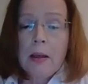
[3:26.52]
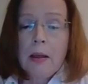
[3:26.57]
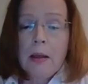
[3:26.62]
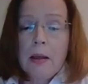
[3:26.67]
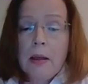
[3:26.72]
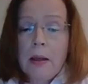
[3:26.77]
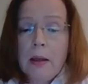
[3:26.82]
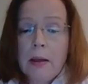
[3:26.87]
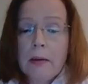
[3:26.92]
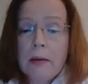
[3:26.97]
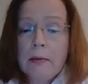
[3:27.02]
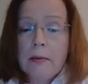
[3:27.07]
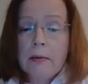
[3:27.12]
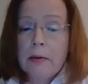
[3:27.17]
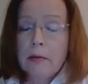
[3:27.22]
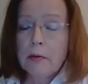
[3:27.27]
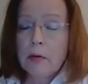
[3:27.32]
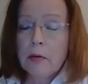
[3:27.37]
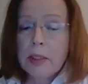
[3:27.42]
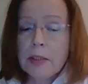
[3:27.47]
And
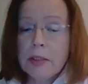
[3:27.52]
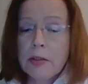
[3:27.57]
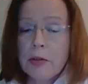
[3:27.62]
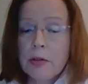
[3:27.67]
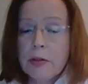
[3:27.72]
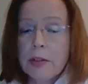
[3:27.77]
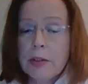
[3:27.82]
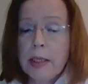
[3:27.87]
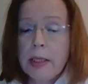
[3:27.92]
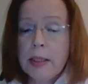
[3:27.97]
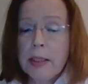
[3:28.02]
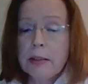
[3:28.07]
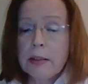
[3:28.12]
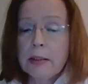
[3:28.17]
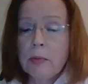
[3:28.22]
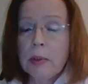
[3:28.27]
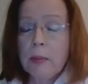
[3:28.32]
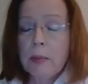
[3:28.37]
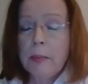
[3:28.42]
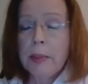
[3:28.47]
research data
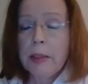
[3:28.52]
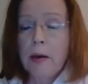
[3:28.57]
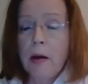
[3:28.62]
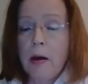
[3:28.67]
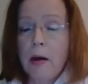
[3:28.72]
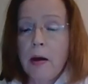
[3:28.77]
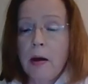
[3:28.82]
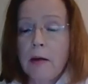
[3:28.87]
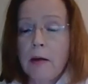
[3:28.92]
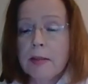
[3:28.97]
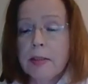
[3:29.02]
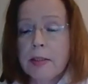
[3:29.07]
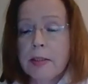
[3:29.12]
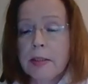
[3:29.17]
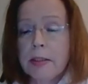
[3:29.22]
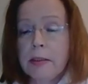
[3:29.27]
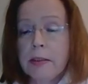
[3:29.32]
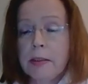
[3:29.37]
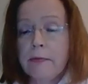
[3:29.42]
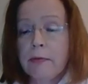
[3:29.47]
will be
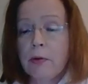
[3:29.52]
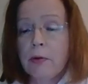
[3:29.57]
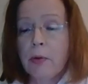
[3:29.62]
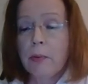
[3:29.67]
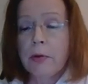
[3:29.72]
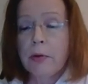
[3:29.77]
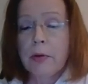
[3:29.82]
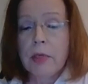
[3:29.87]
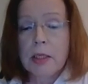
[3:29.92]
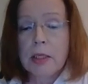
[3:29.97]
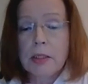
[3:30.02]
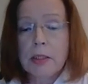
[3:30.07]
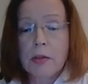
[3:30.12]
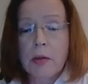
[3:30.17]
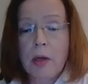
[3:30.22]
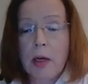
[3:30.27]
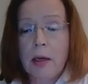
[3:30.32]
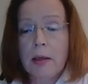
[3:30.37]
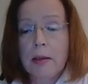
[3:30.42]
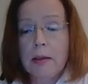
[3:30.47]
harvested from the
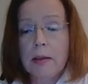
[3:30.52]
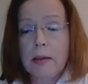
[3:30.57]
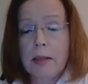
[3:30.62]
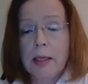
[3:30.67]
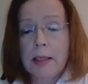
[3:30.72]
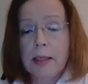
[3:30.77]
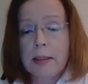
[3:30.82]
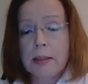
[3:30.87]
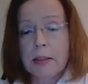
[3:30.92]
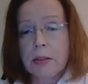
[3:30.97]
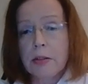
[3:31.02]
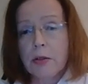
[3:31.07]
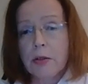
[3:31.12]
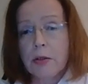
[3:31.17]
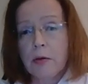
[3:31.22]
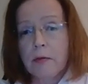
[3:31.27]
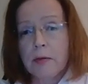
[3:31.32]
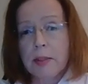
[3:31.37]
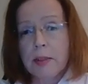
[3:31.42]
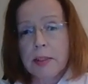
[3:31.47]
National Data
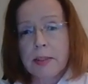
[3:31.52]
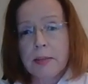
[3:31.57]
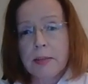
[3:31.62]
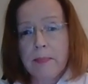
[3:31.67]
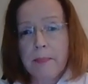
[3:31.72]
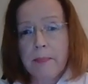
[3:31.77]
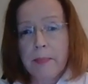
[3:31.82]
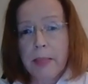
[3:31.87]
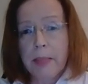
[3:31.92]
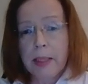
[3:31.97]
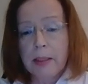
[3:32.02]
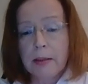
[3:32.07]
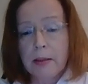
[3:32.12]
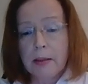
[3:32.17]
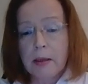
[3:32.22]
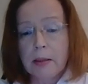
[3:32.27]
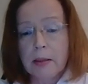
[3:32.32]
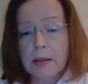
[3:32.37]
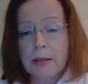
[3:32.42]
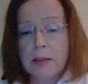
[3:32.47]
Service,
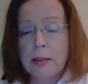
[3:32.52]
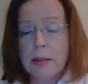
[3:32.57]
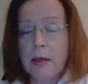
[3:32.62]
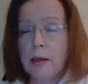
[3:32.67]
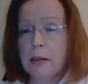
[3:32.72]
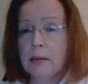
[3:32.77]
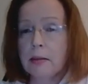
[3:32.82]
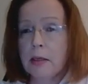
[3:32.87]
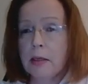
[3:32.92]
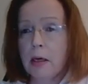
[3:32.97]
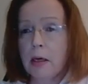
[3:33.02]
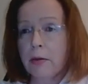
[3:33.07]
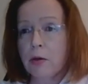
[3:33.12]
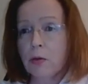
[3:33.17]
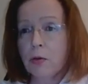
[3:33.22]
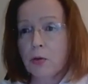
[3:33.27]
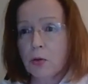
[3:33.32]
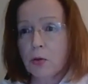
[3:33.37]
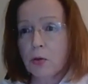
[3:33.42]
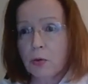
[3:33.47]
METAX, and
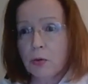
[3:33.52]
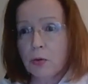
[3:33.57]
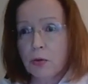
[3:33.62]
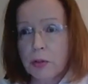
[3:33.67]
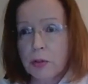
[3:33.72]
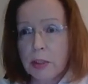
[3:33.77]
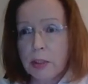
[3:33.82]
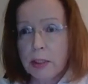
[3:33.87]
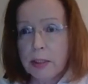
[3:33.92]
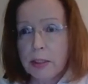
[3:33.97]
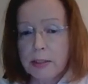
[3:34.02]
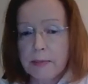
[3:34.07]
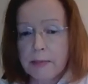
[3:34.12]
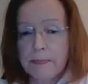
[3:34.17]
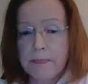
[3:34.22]
other sources.